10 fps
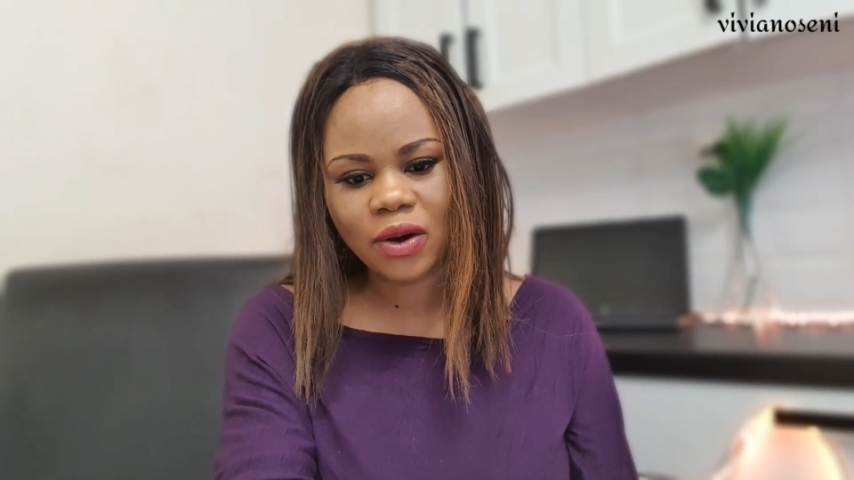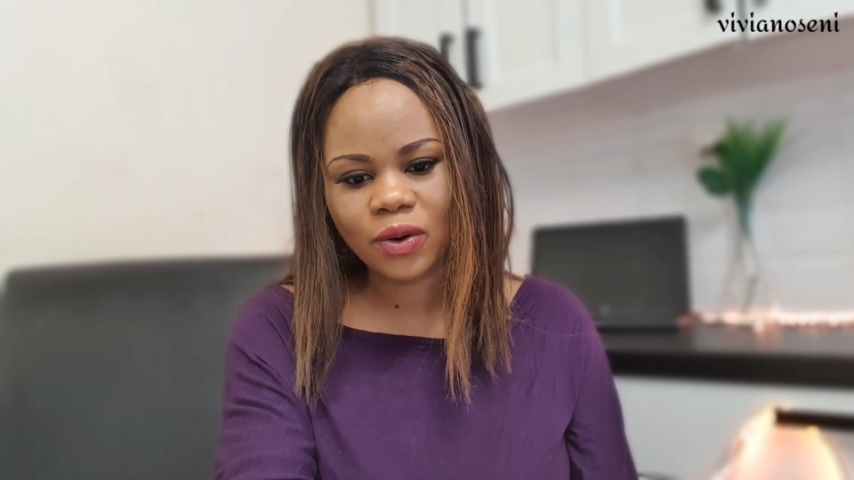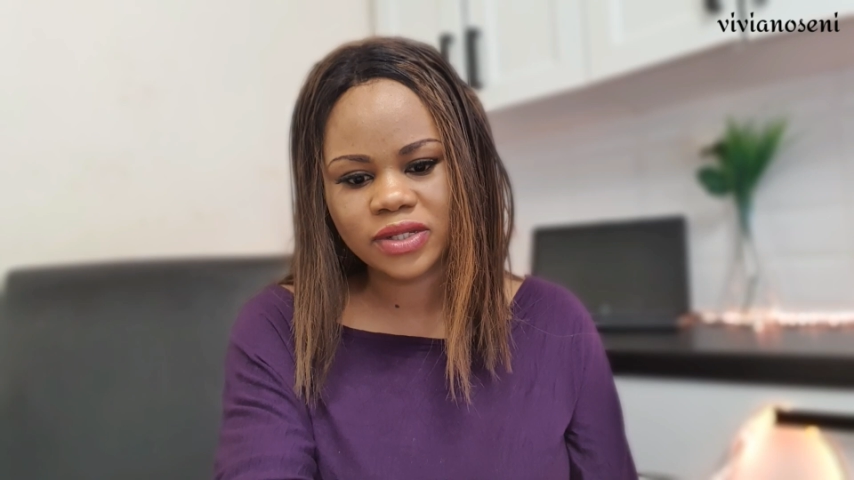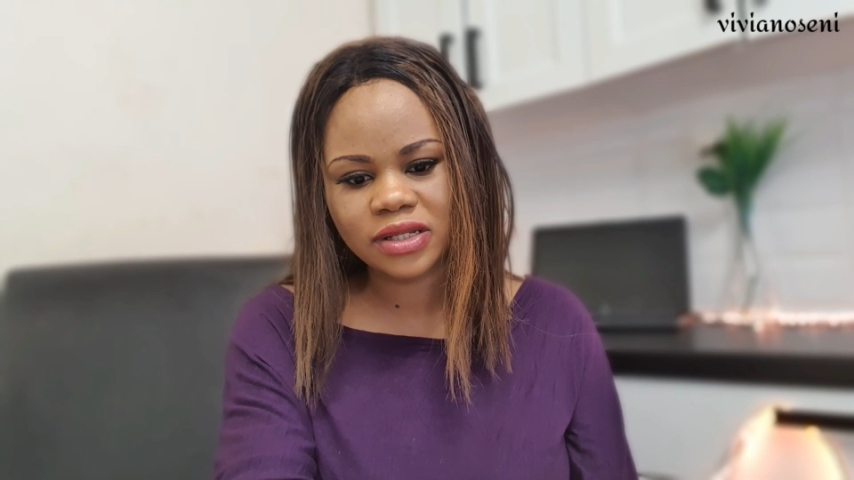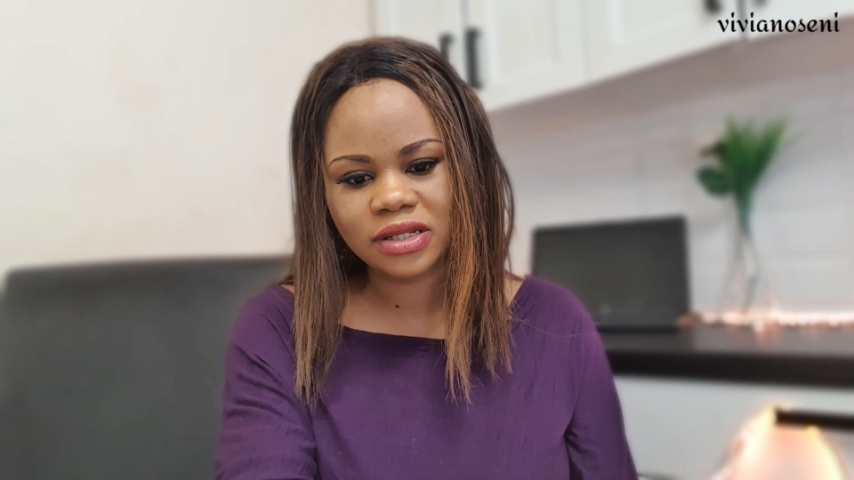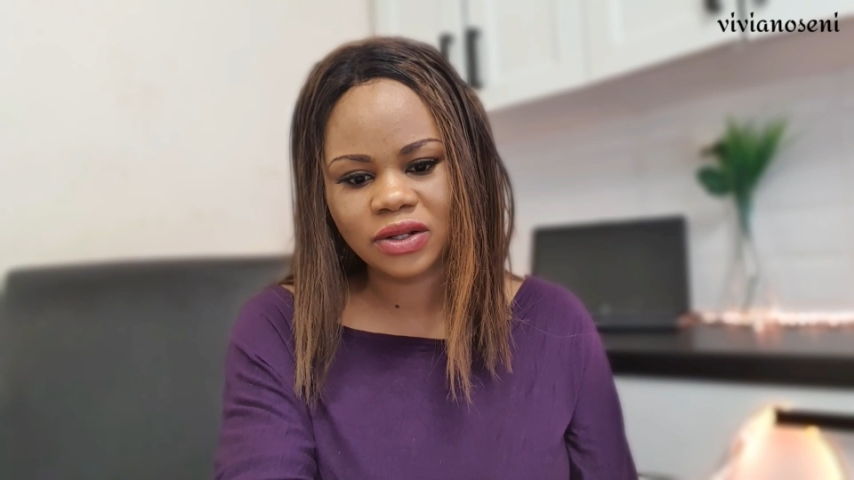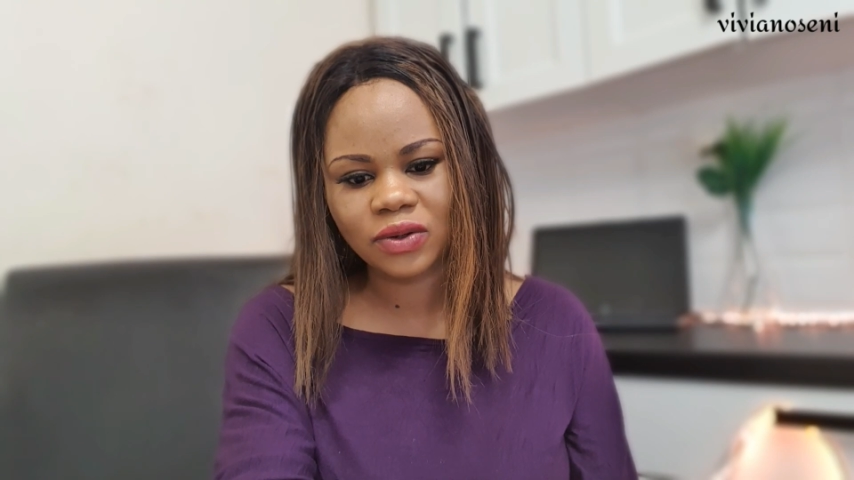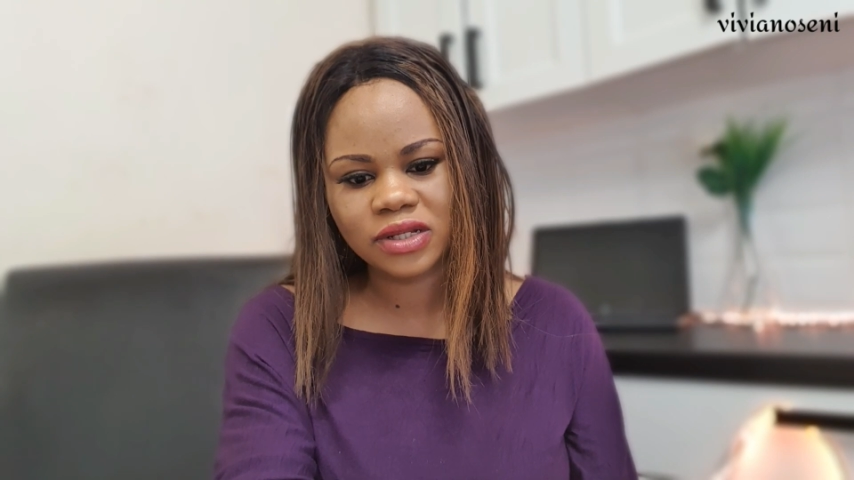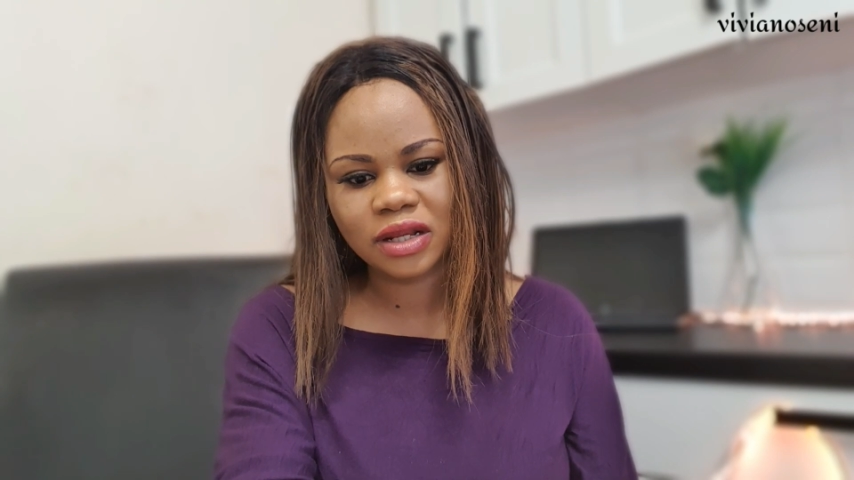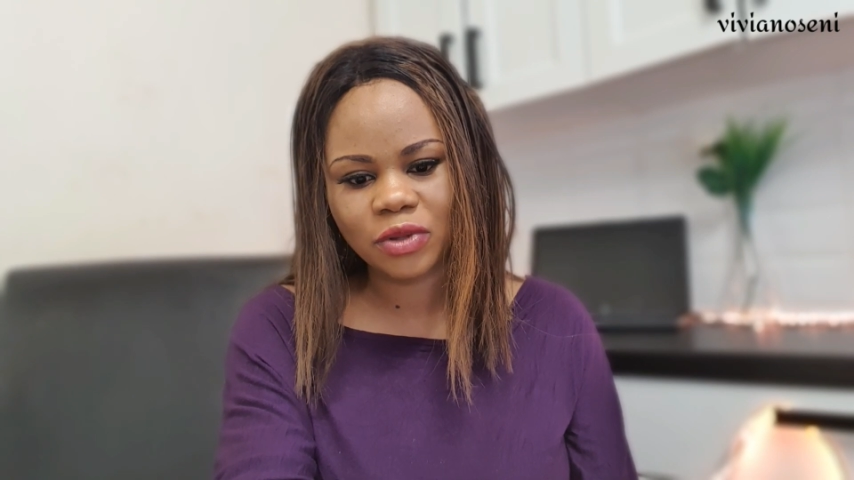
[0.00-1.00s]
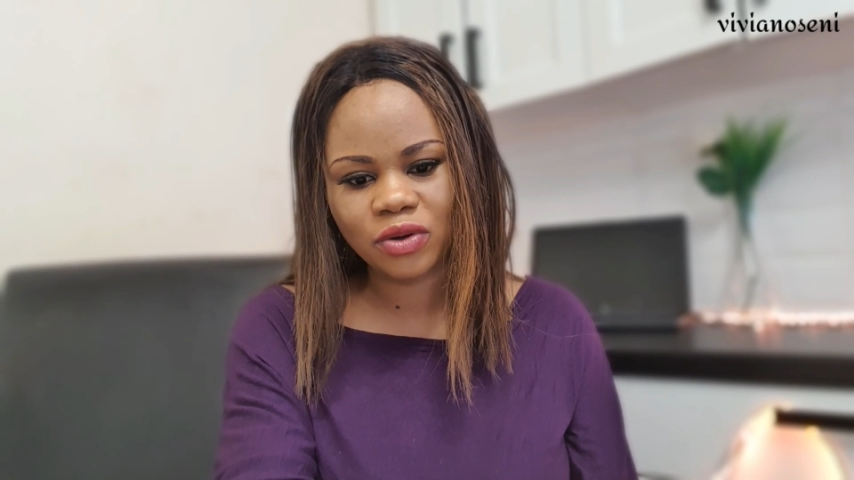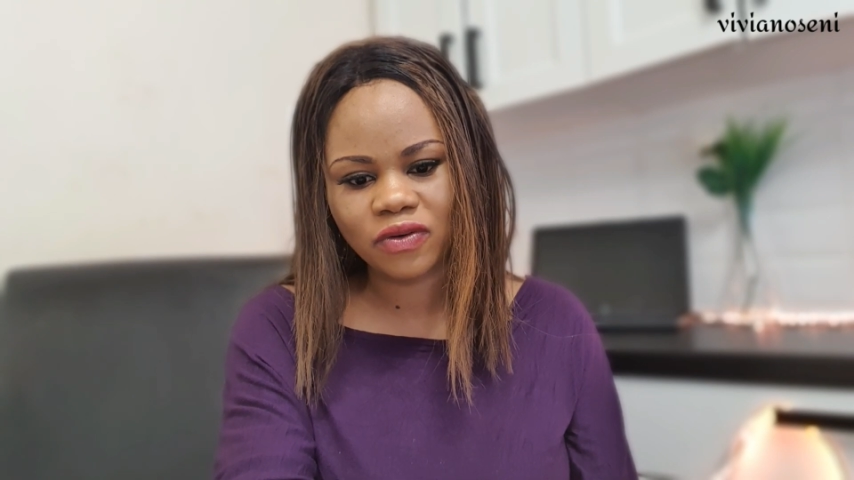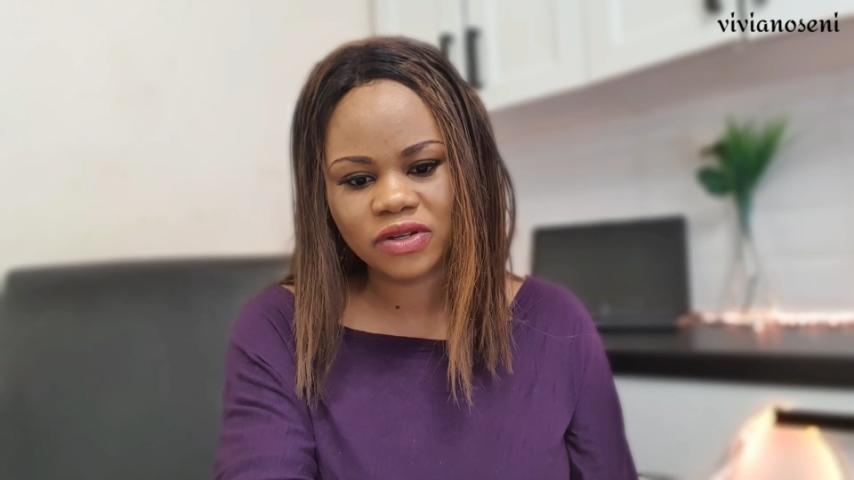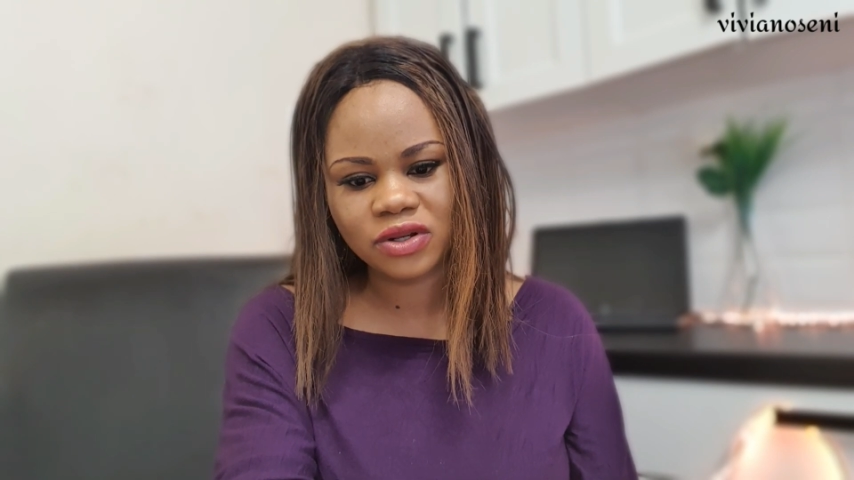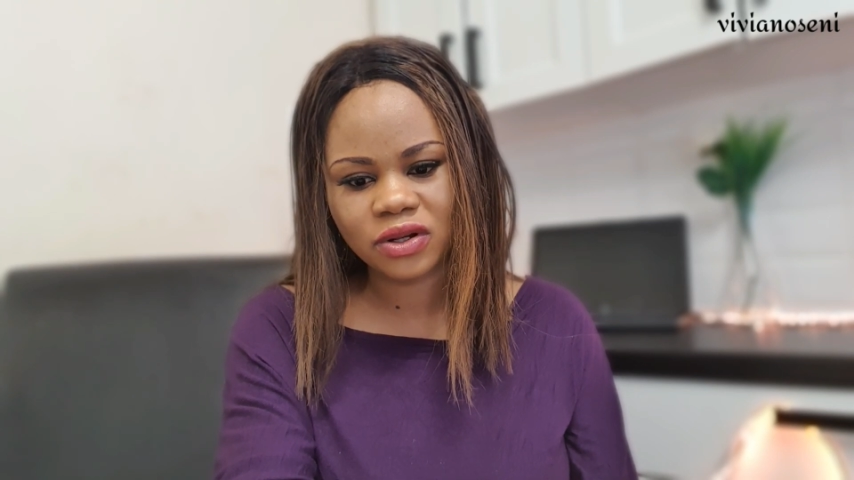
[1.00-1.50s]
courses in nursing and
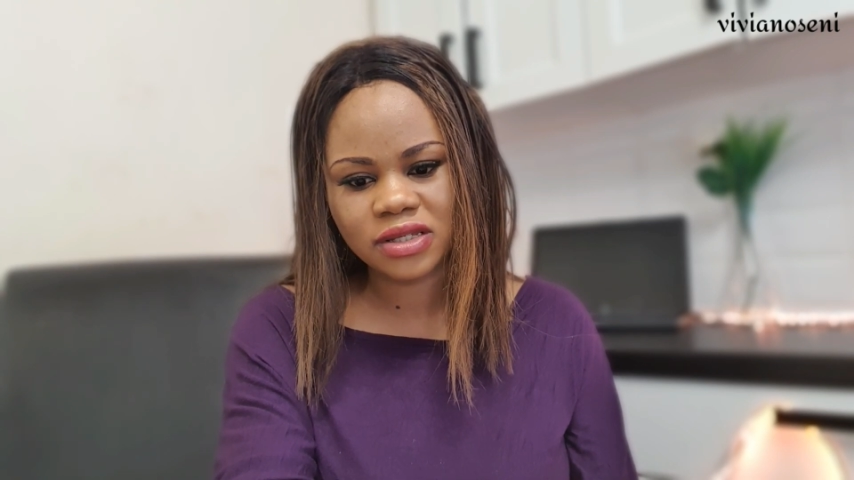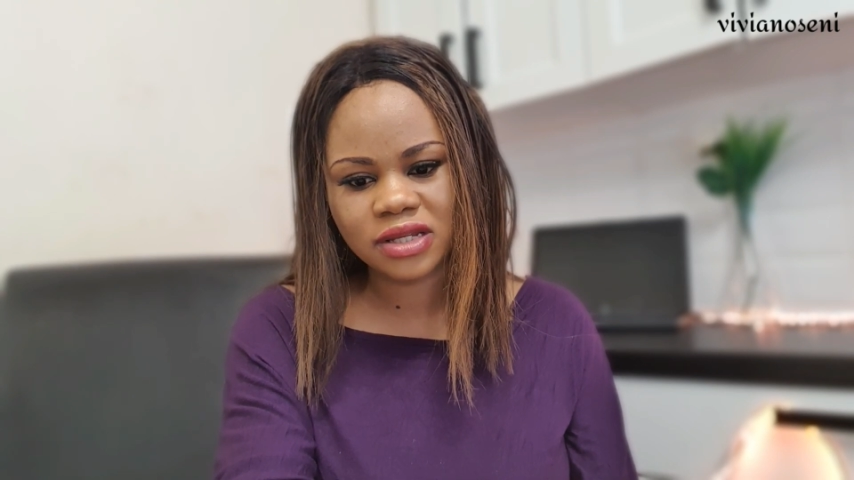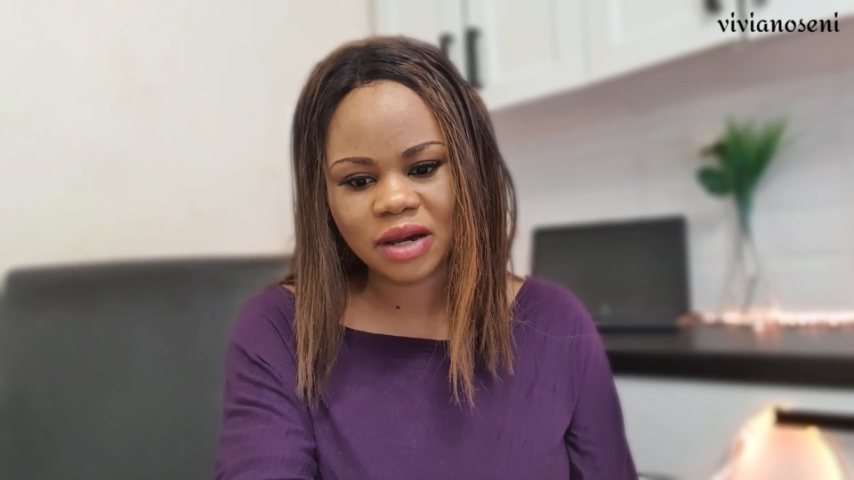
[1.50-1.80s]
midwifery studies